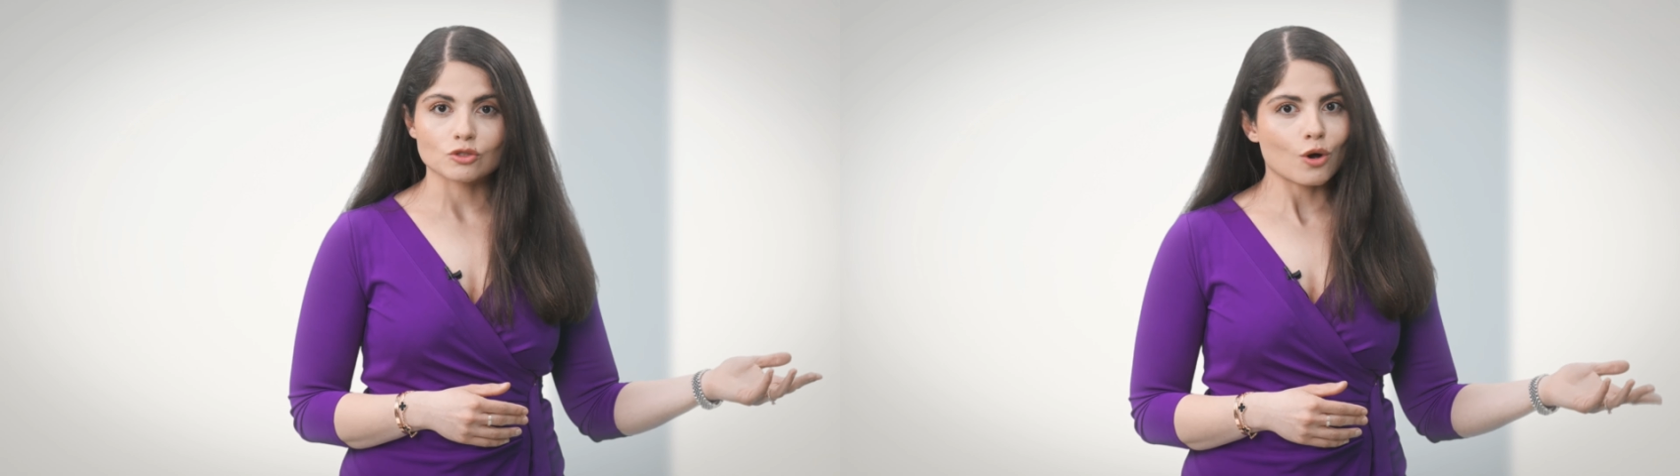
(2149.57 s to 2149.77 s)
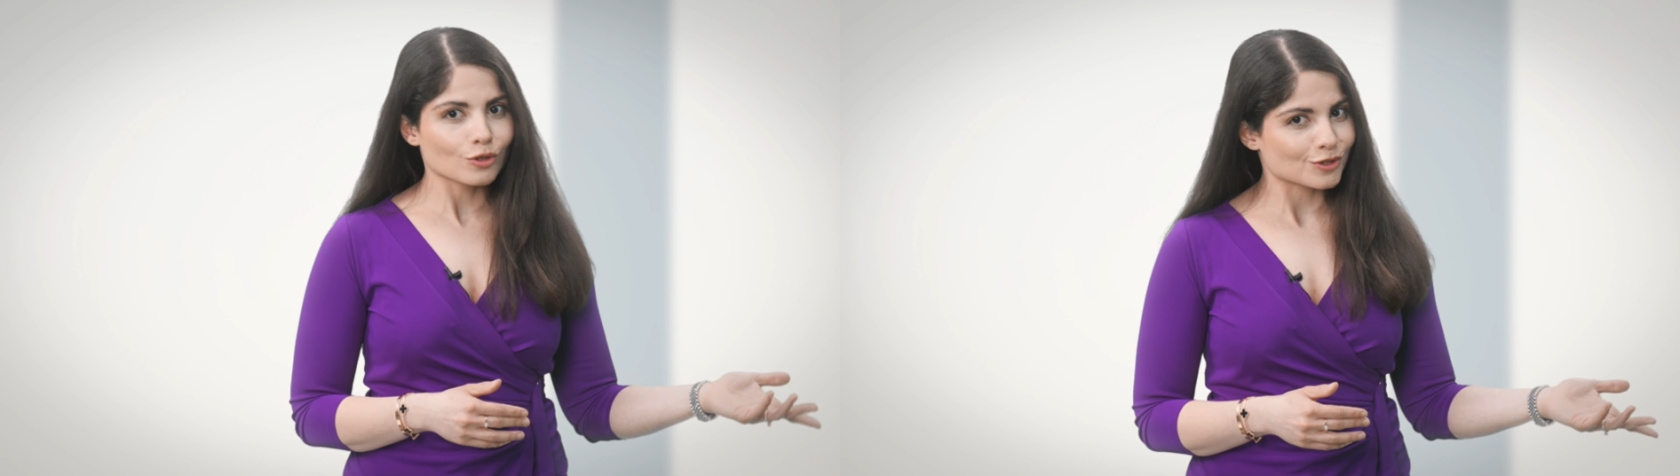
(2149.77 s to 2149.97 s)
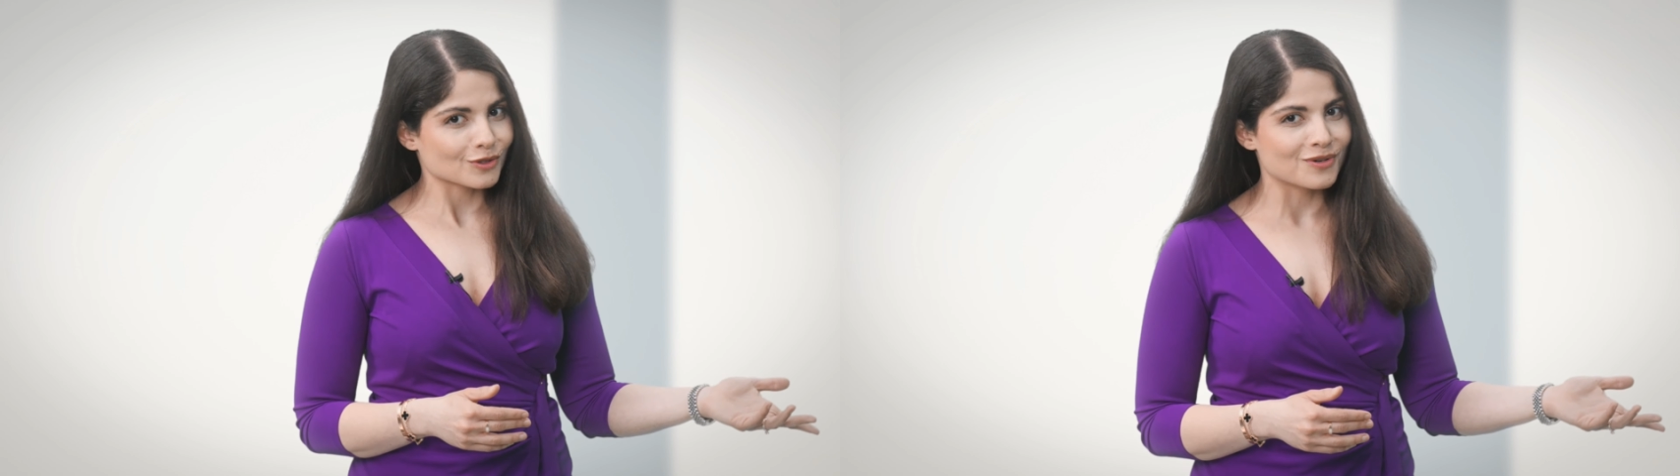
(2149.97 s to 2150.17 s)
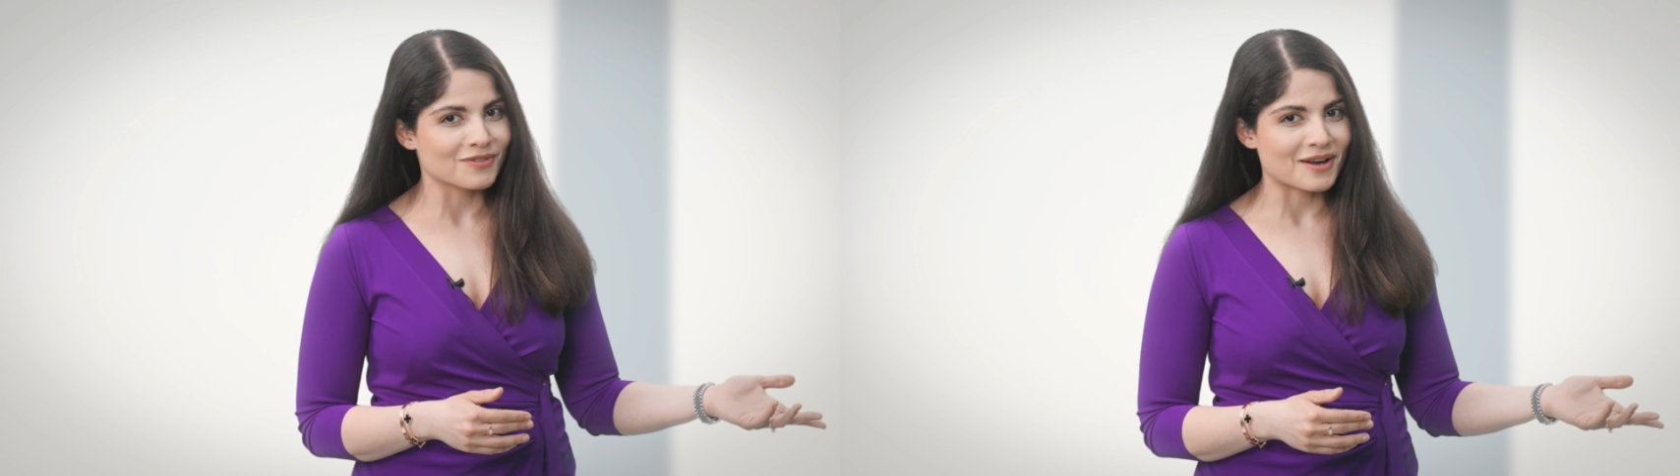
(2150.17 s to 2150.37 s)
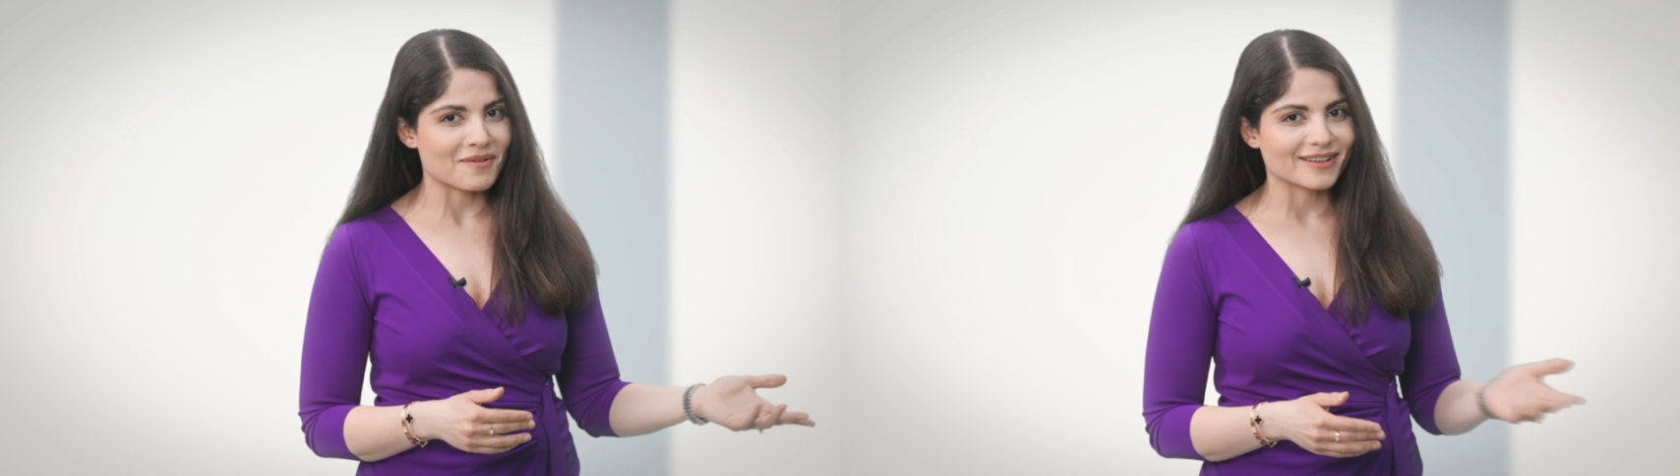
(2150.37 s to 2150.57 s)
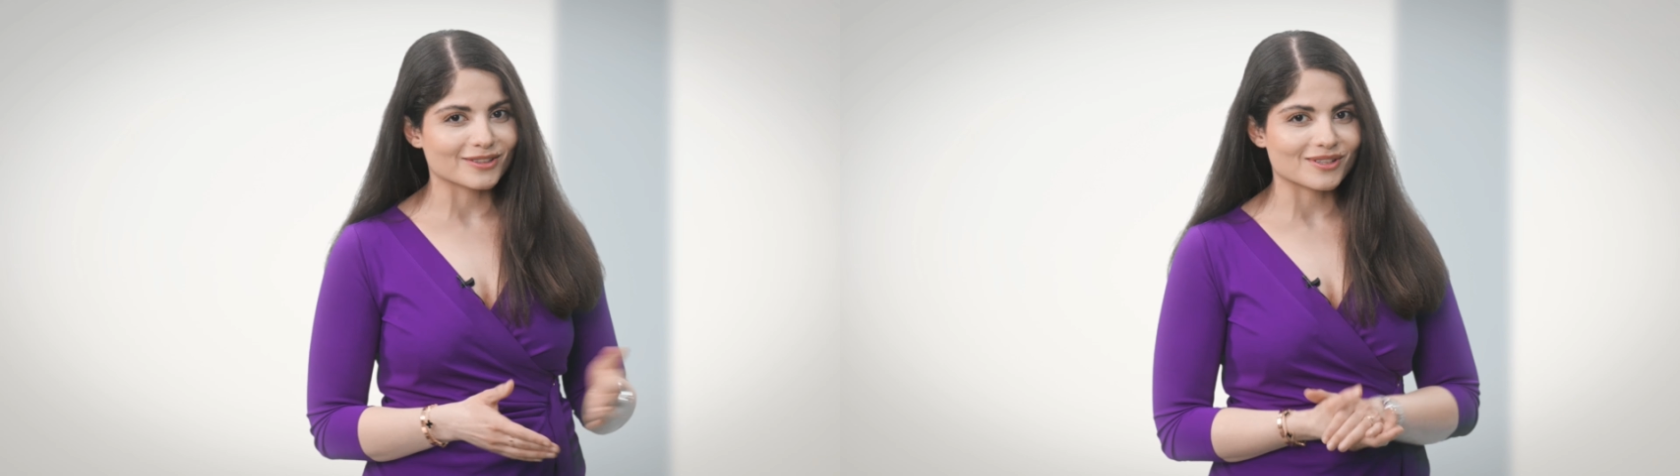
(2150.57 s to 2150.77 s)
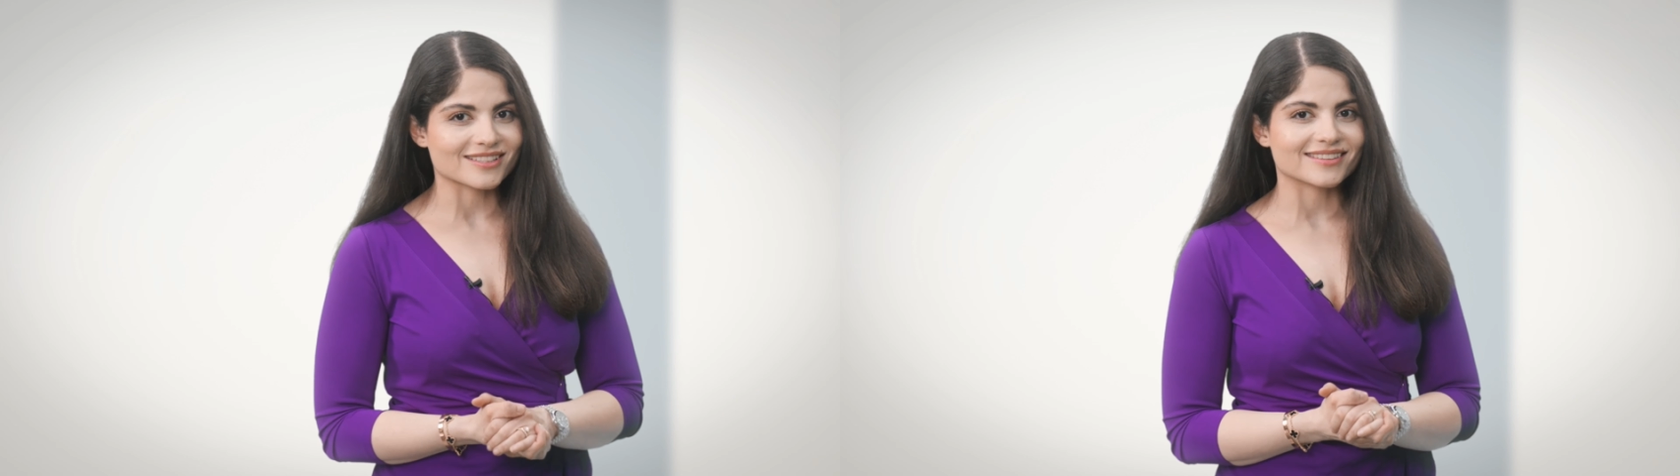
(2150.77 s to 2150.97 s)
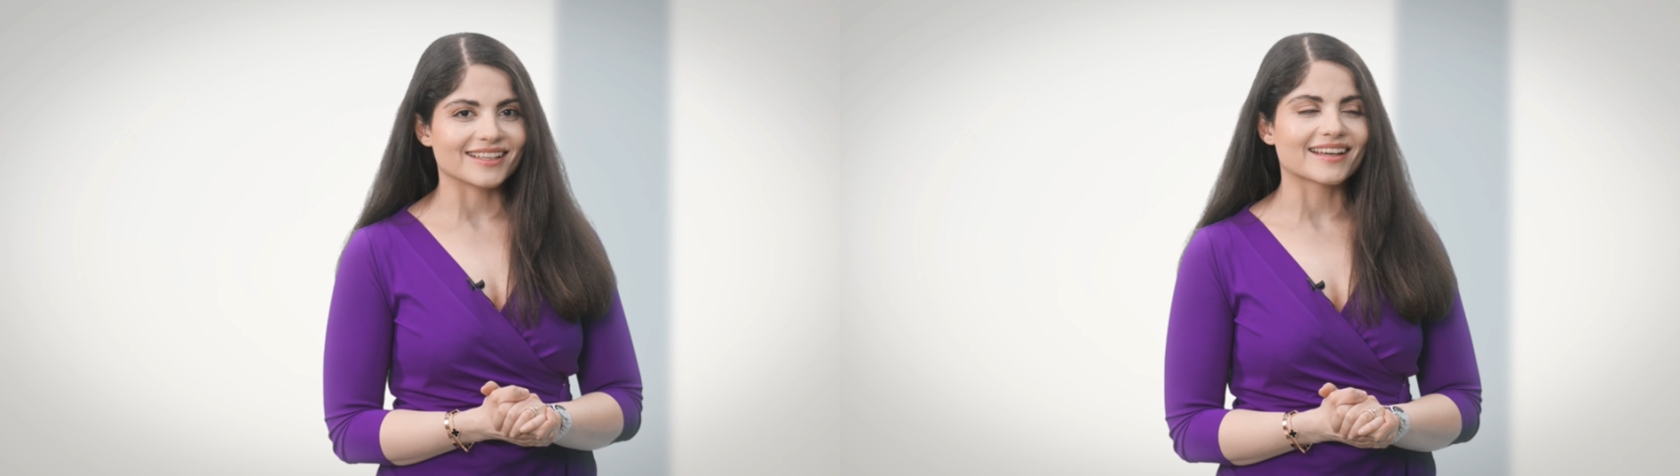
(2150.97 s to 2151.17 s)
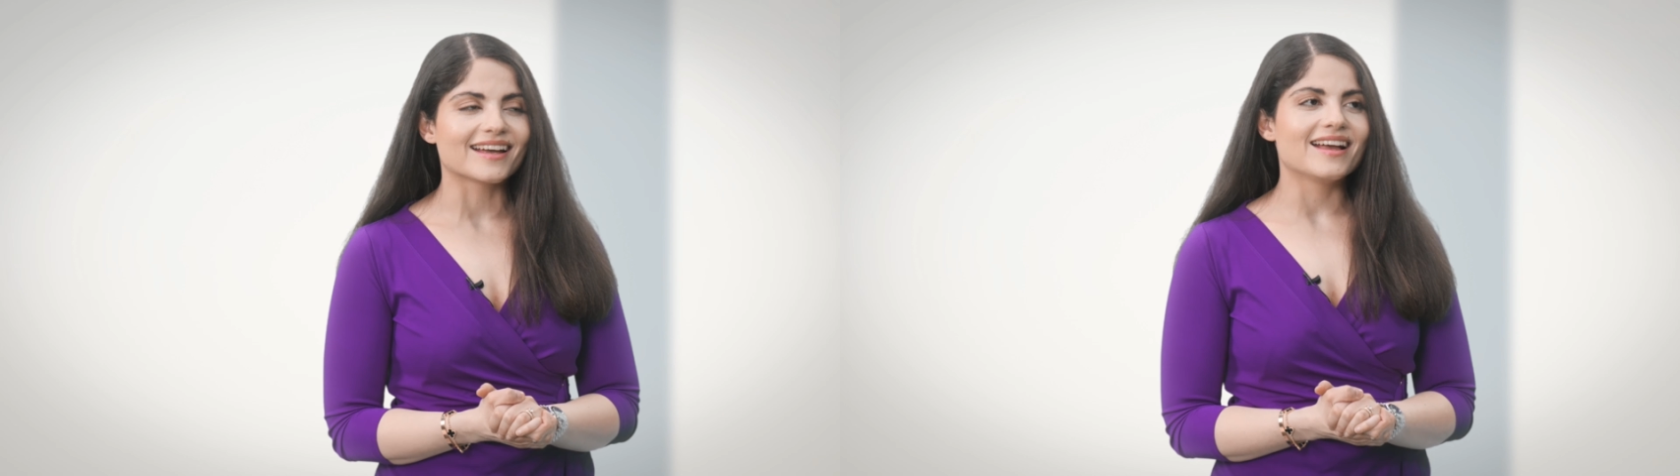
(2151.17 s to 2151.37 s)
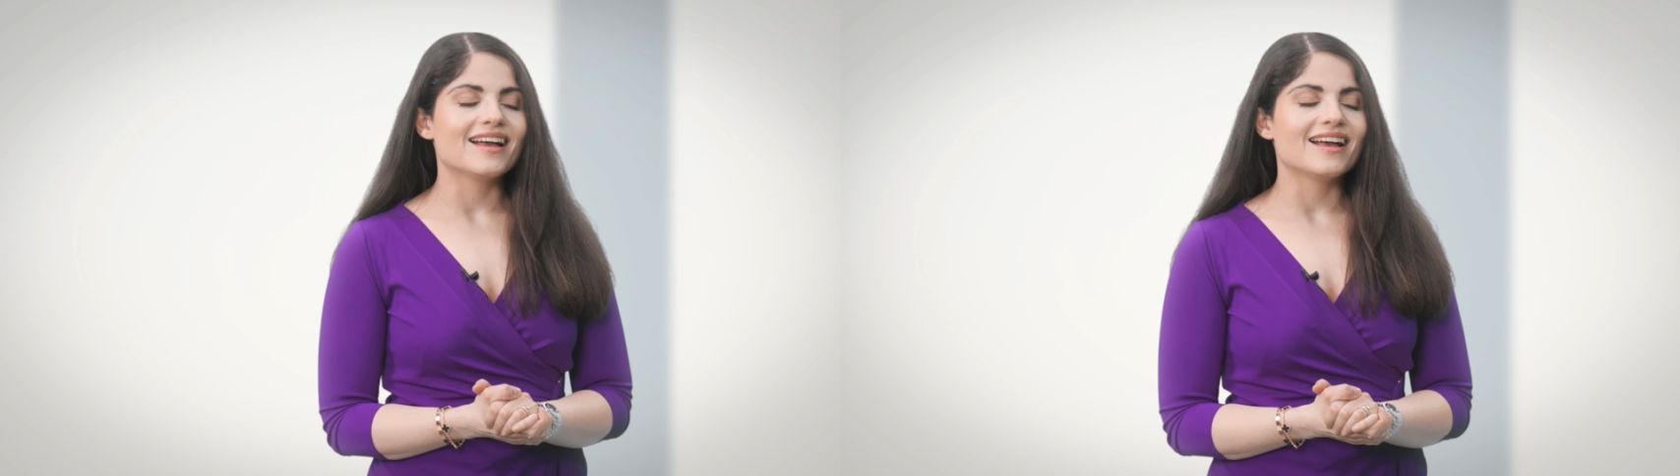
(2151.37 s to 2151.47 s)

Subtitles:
also very interesting.